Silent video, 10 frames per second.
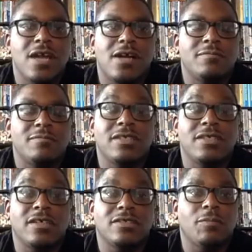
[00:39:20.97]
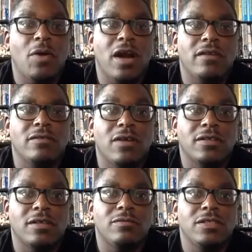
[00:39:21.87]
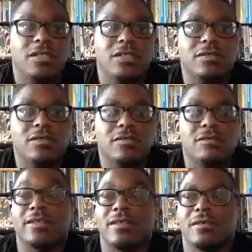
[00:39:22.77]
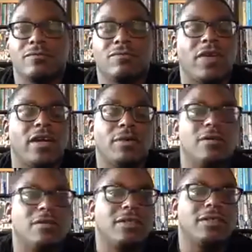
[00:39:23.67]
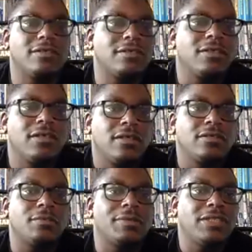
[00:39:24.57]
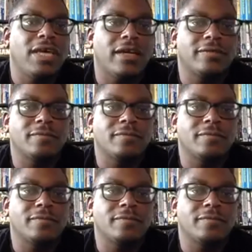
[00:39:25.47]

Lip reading: It's also part of the work that we need to do, and I think very boldly, is to protect